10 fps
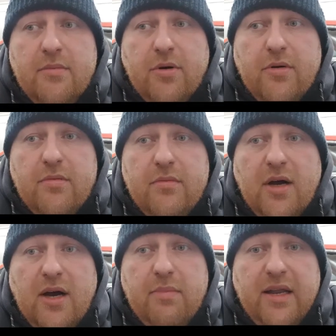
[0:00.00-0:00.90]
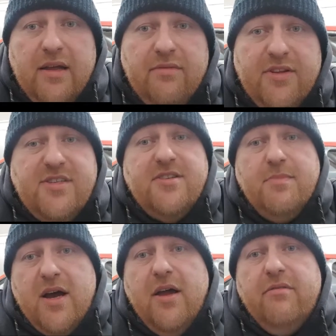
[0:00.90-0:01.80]
But I believe this is
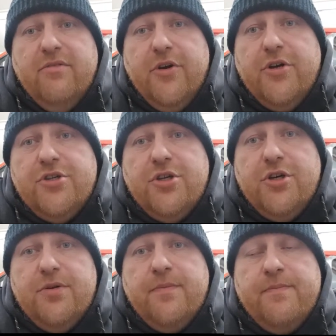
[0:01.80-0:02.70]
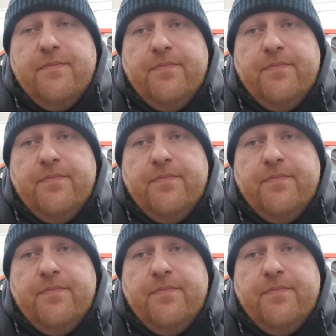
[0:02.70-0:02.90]
my own version.